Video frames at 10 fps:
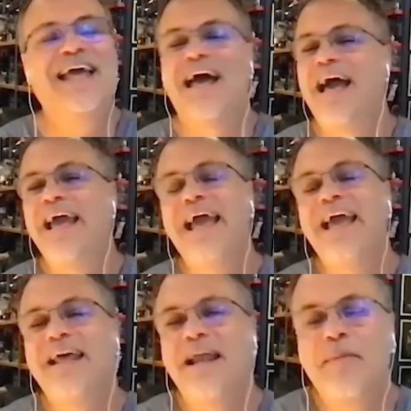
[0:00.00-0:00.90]
I
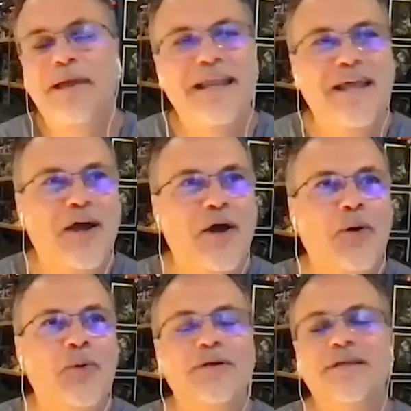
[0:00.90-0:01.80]
hate it. I mean, you
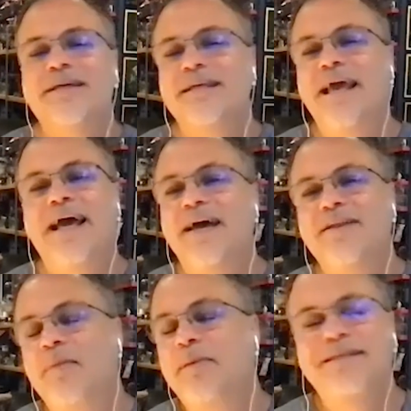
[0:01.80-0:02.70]
know, yeah,
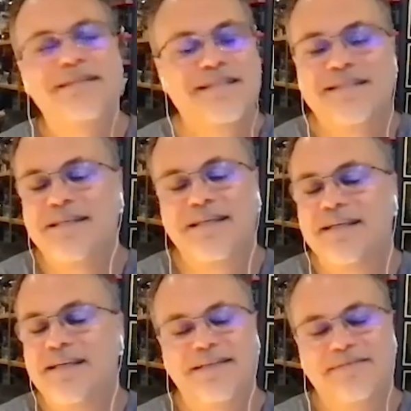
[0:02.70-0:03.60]
and I mean, just
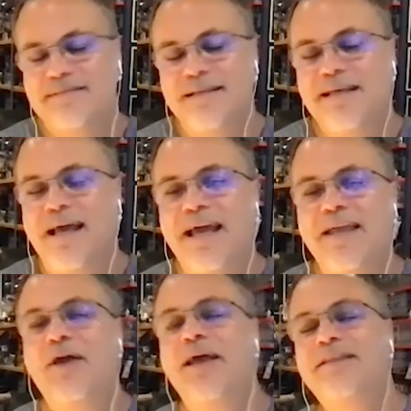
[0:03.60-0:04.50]

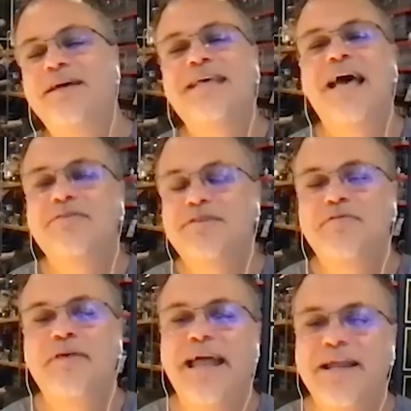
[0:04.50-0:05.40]
yeah, it does have its
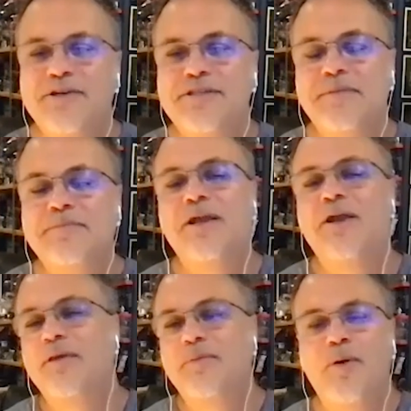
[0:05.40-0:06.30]
advantages. Something you
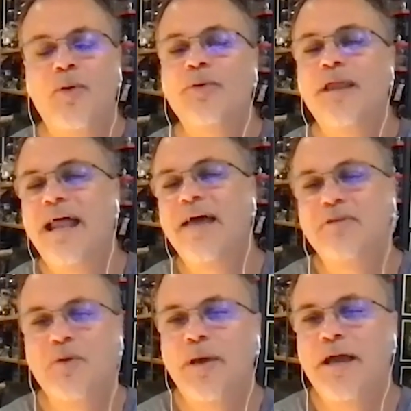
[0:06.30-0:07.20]
know, the whole not
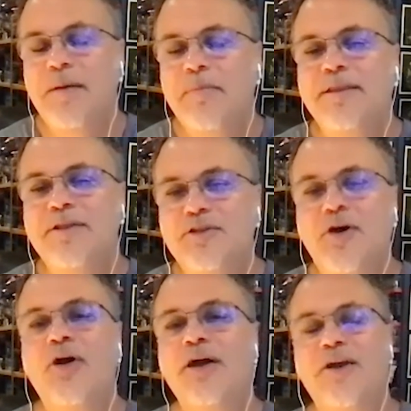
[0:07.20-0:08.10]
having to wake up in the
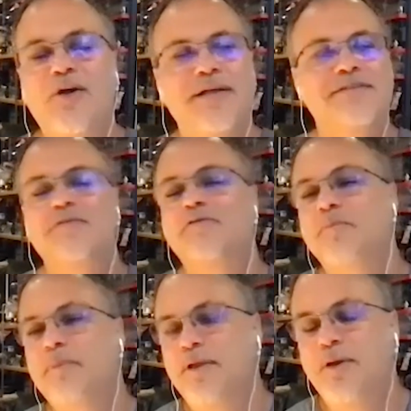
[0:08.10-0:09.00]
dark and all that stuff
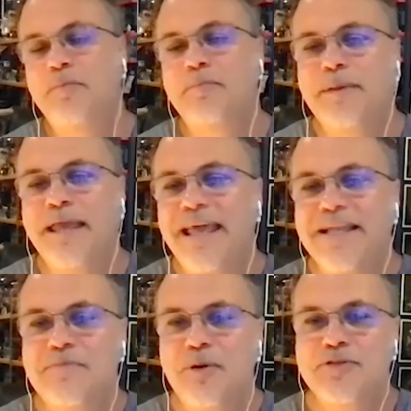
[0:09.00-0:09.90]
for you know
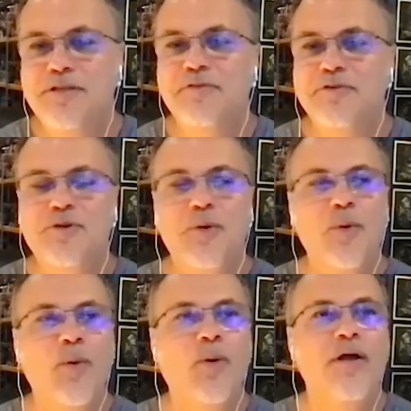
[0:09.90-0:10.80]
kids mostly for
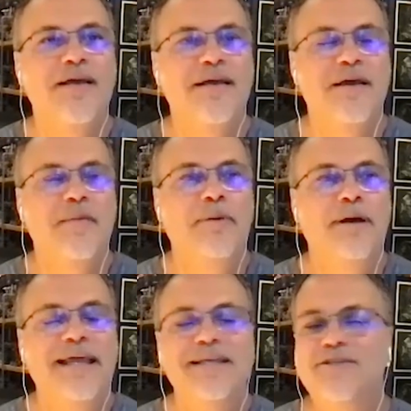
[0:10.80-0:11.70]
school
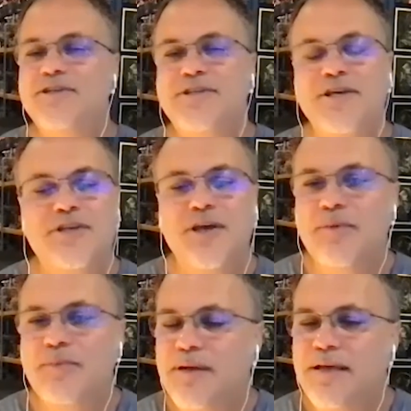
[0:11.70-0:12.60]
but it's just such
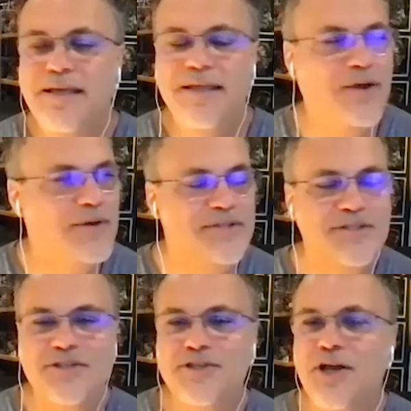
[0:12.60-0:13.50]
a you know, it's
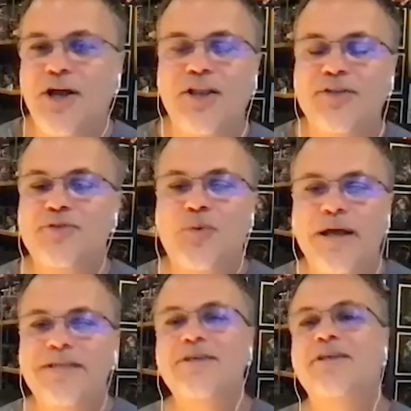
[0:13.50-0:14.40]
just such a twice a